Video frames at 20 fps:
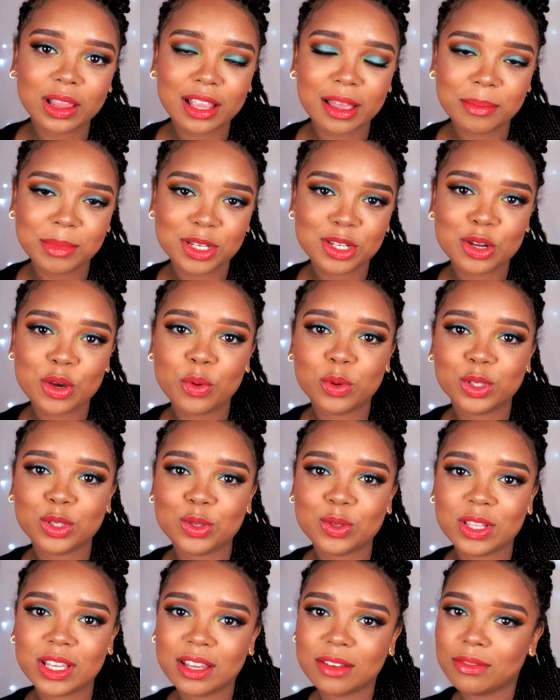Let me know what
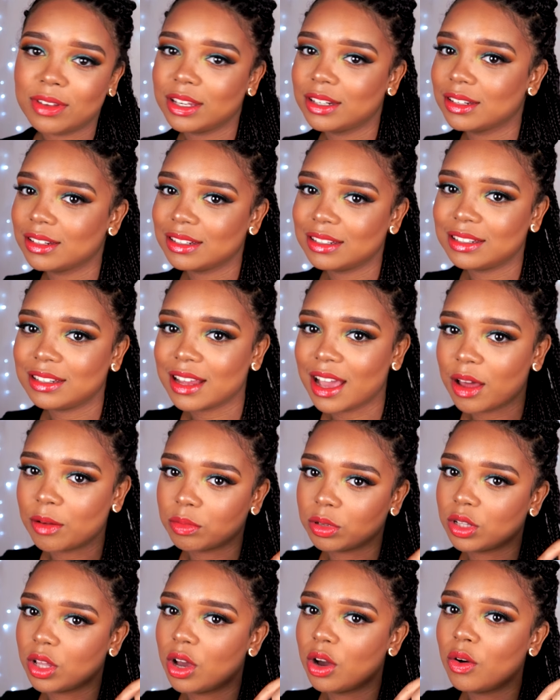you think of it down
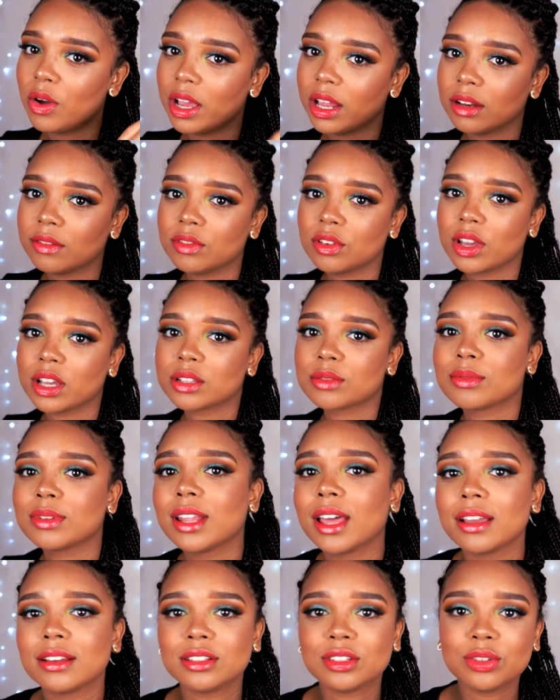below, and if you guys would
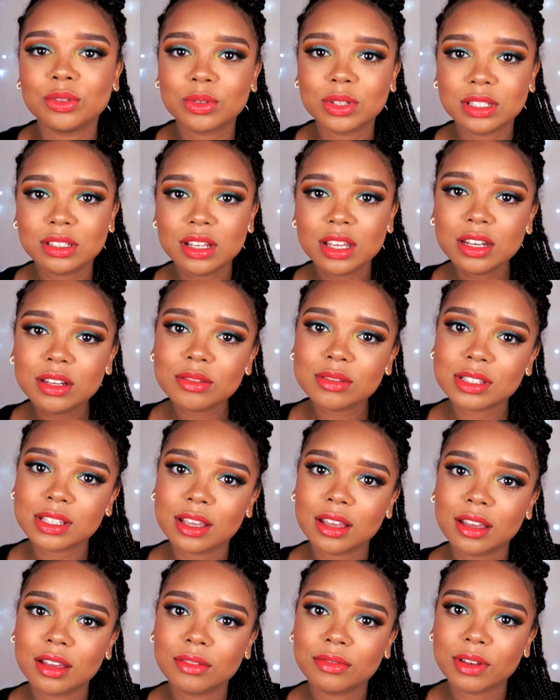like to continue
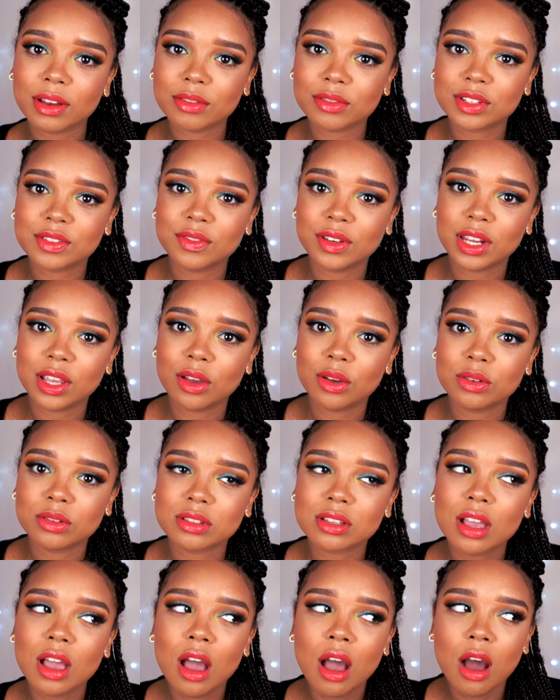seeing the favorites
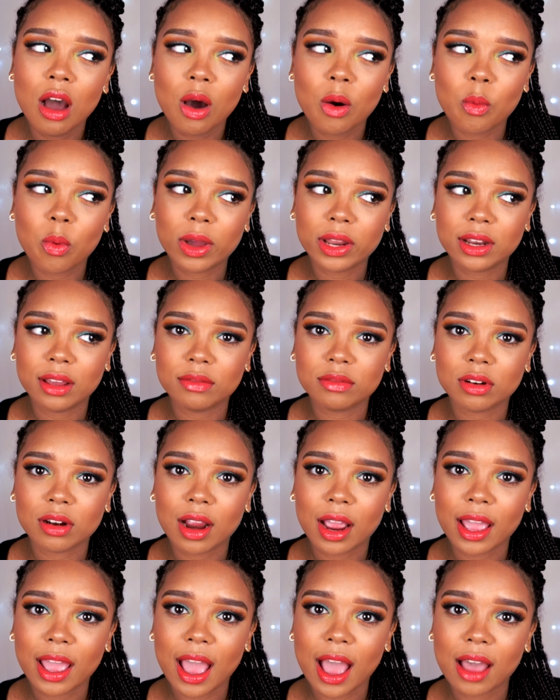videos whenever
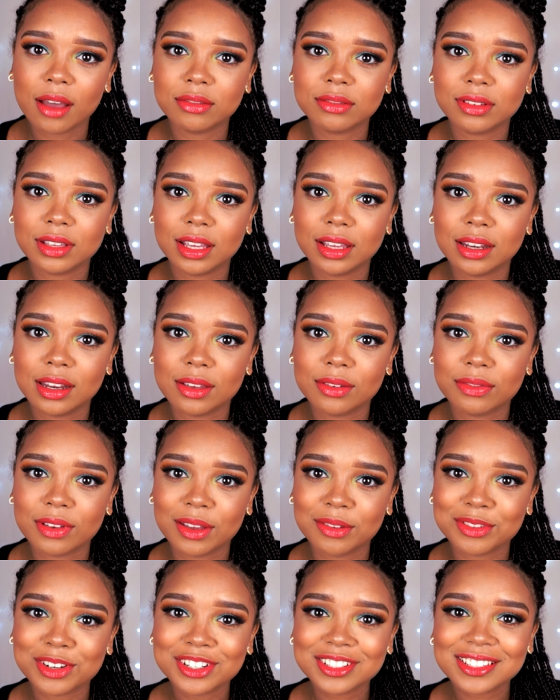I have any
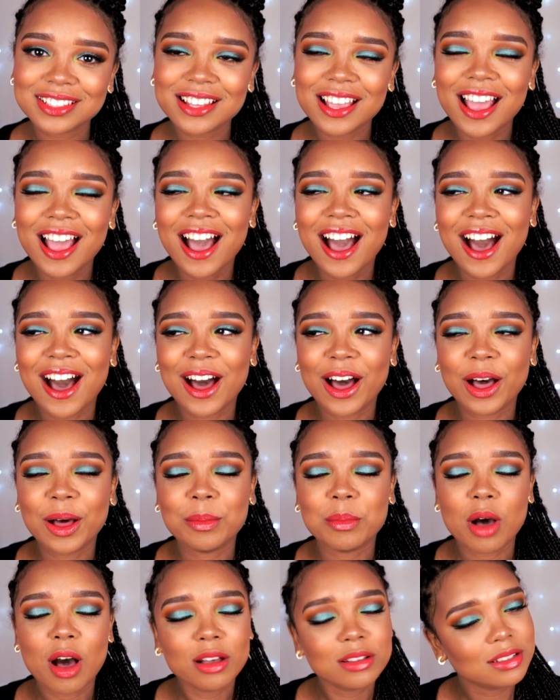favorites.
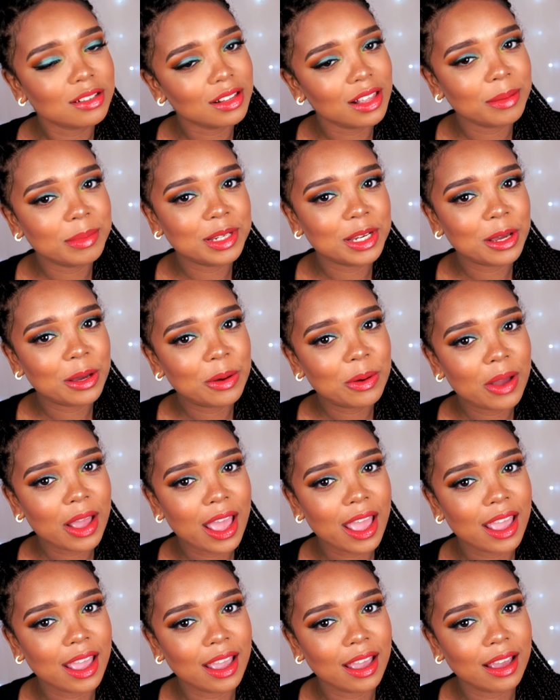Also let me know,
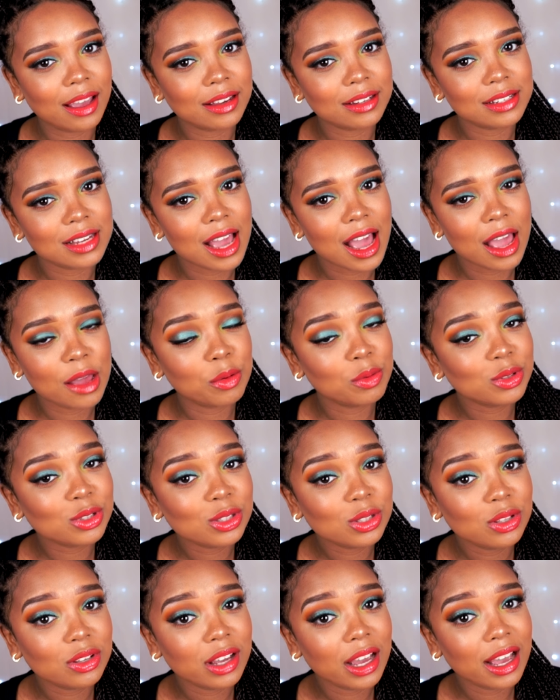and I will
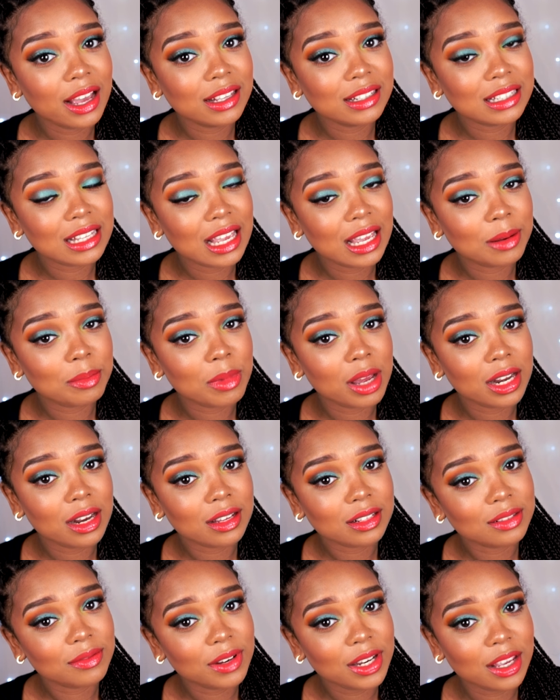see you guys in my
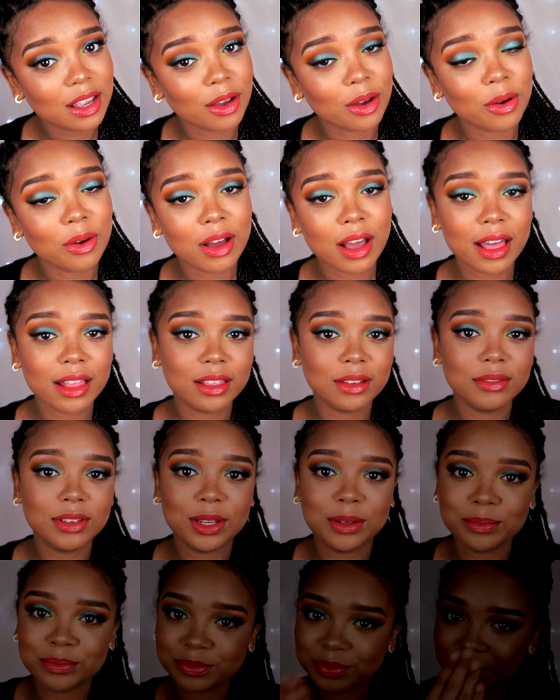next video. I love you.